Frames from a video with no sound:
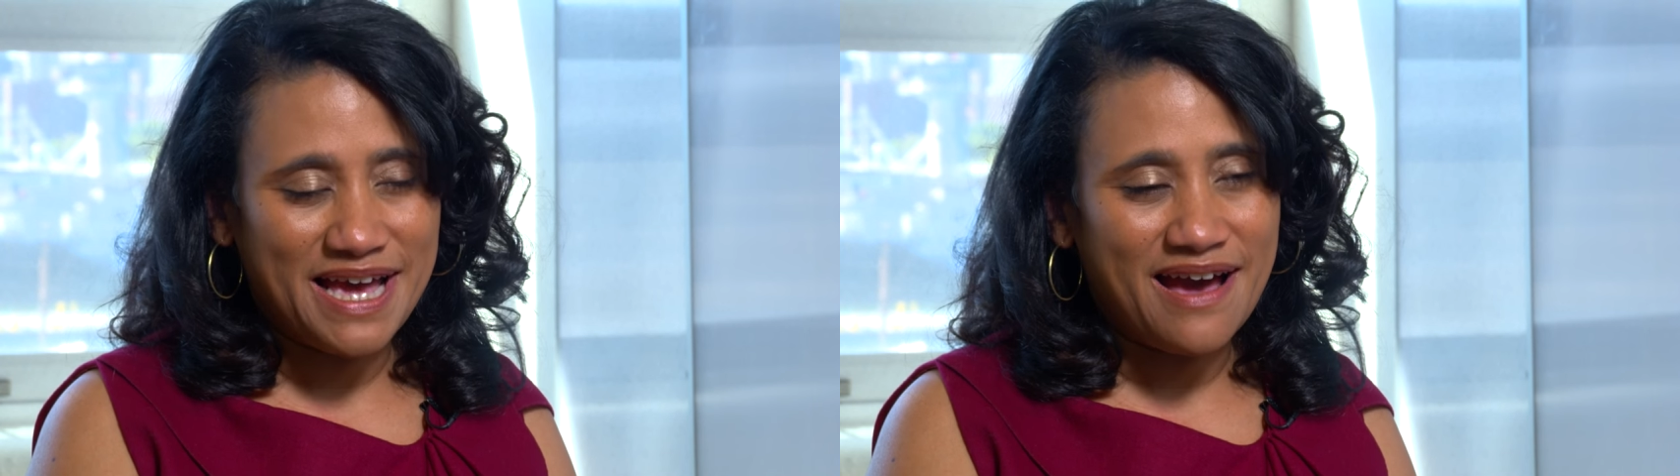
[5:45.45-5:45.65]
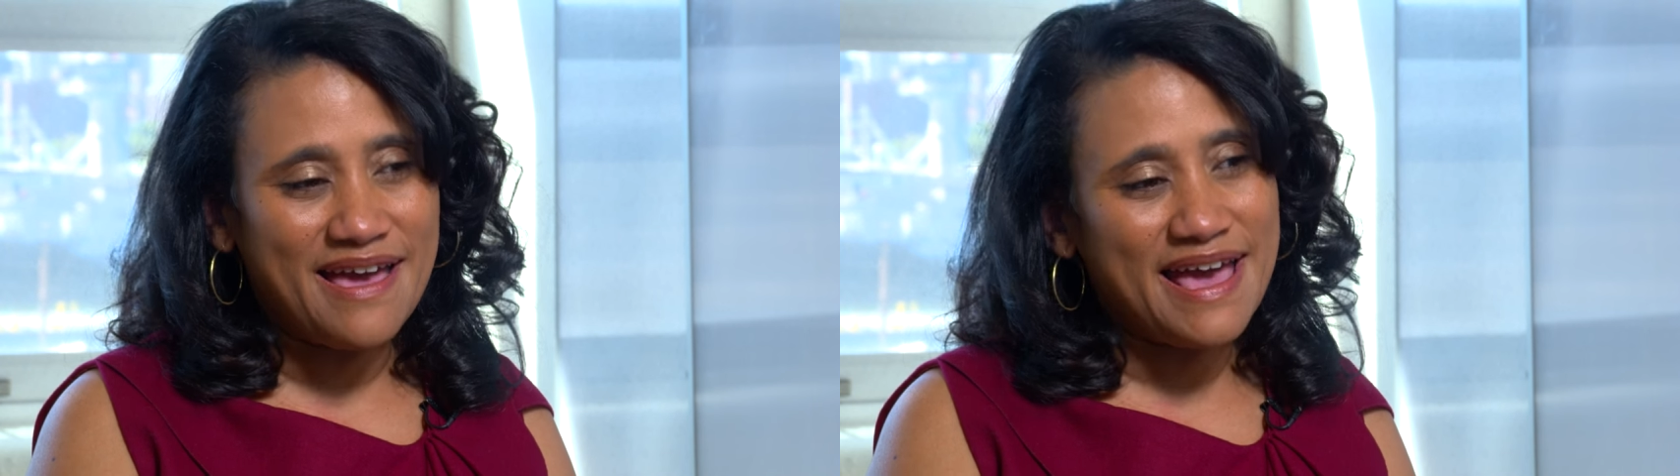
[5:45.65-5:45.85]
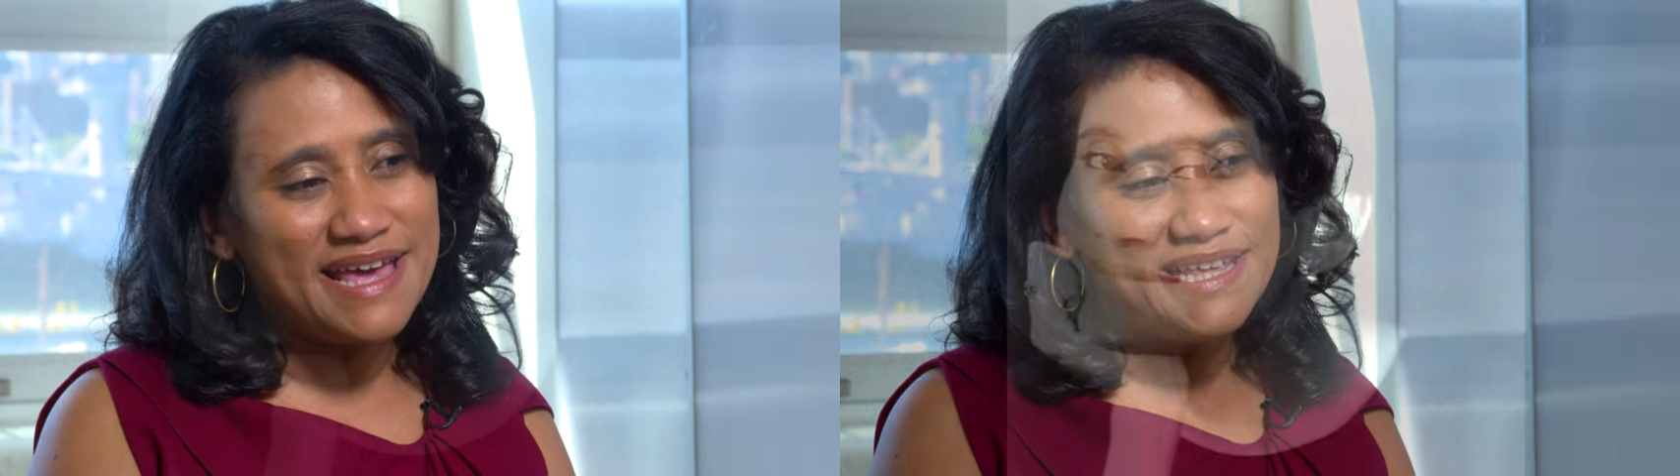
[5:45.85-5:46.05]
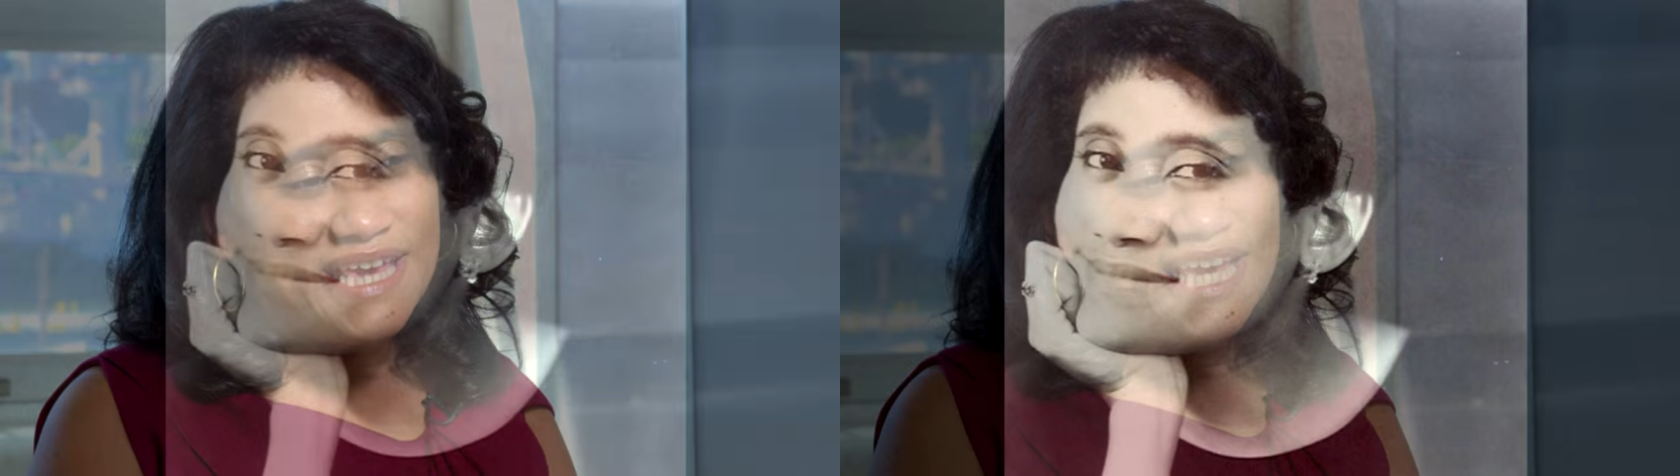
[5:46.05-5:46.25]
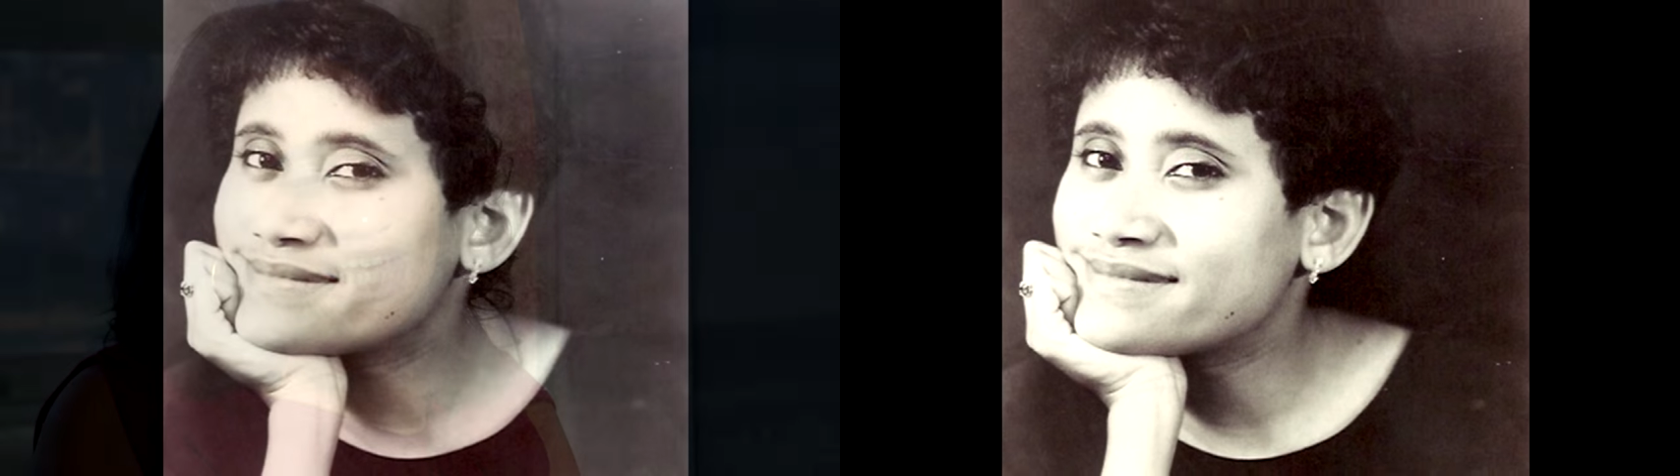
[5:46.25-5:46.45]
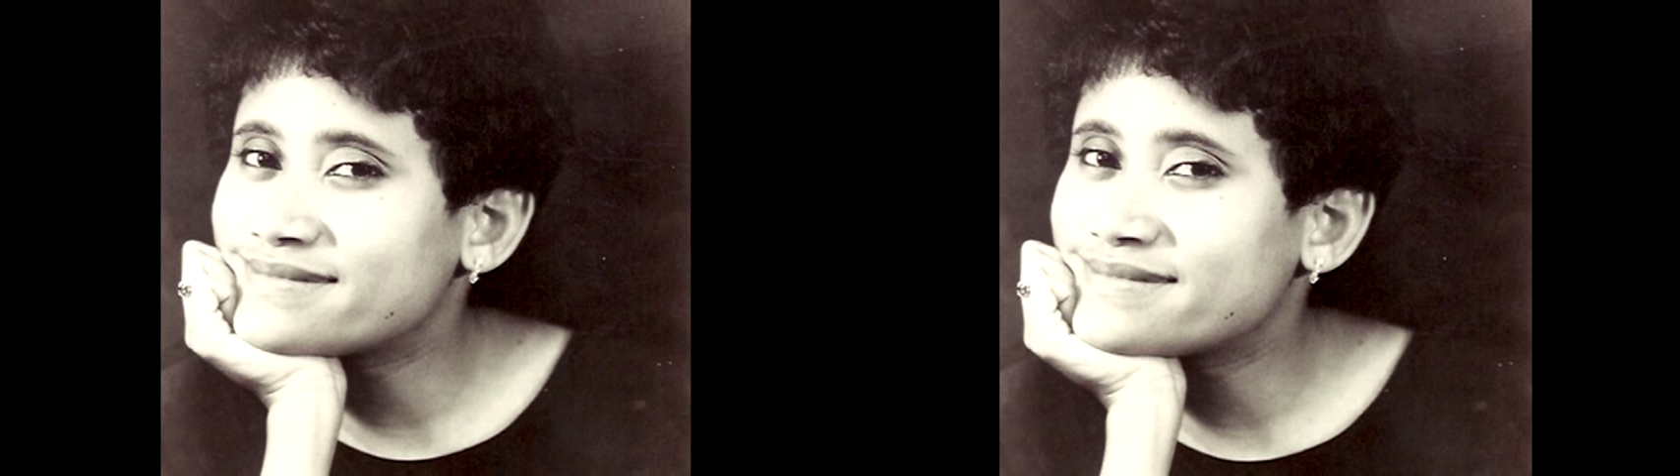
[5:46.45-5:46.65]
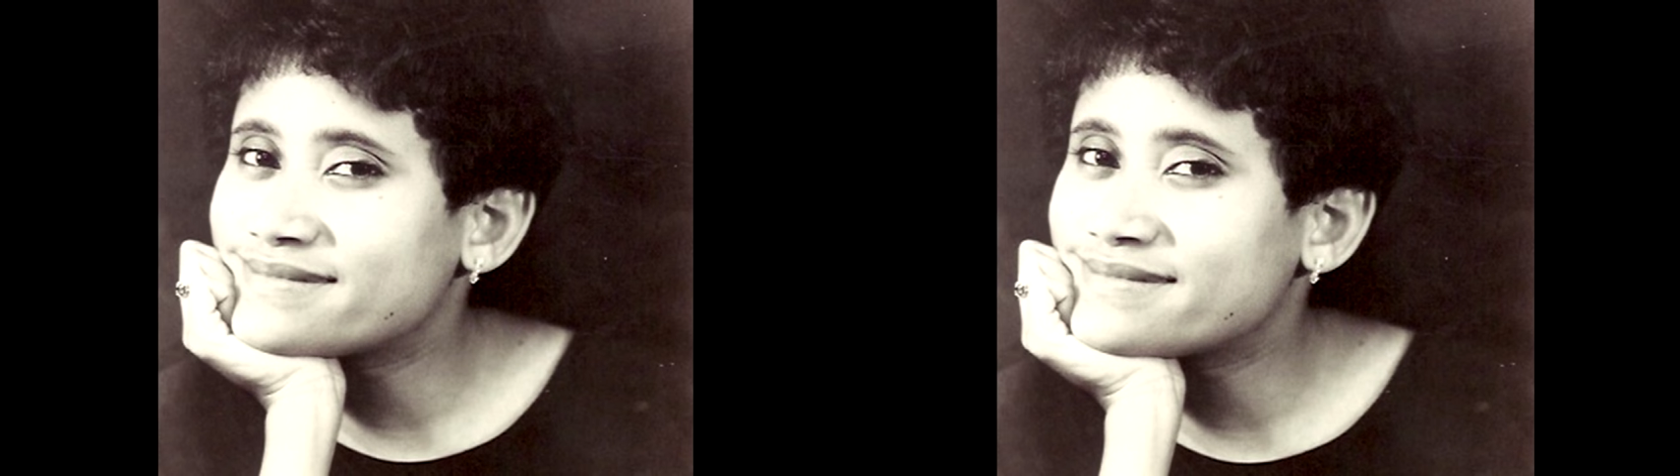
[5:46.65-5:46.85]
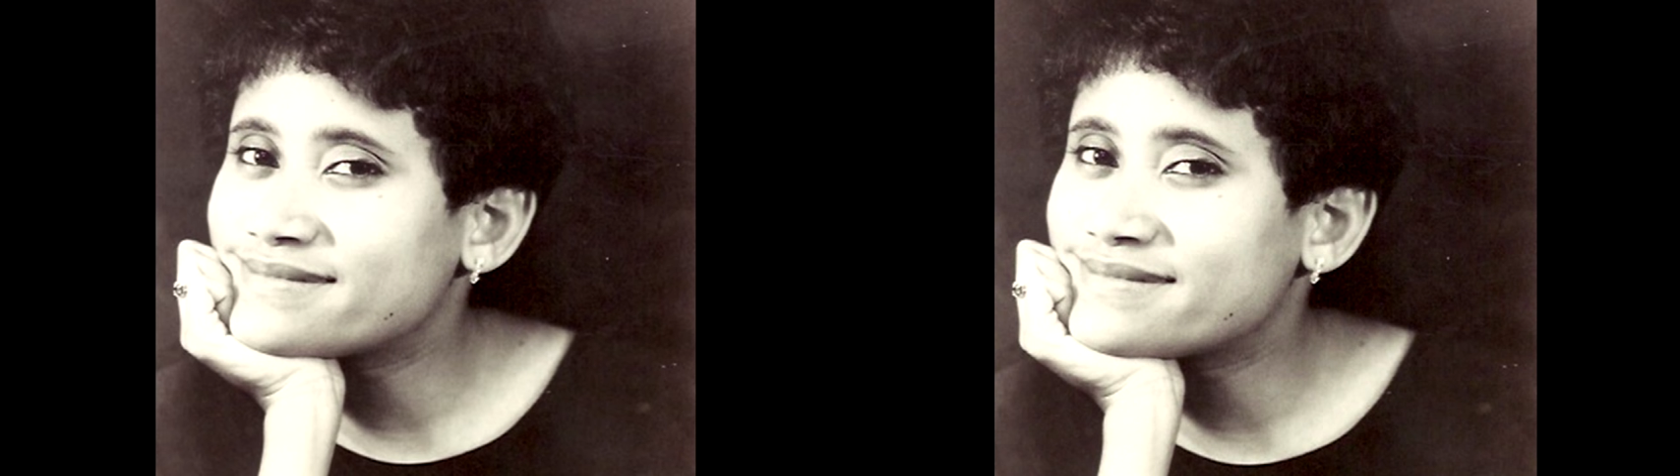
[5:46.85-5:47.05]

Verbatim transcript: I had just